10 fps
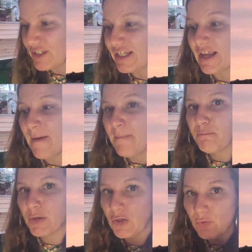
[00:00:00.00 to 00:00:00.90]
It's
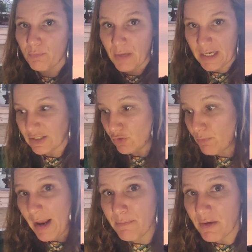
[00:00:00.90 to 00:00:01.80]
like, because you
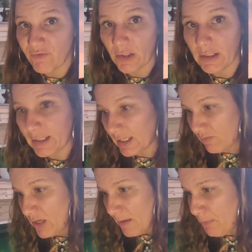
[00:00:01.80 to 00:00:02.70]
might be feeling like
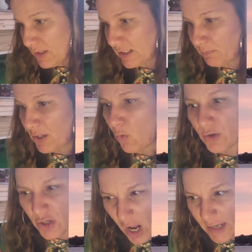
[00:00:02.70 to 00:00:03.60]
giving up on something or
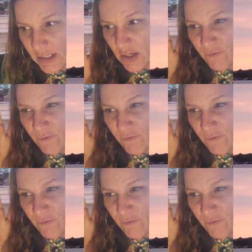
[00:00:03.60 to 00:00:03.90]
not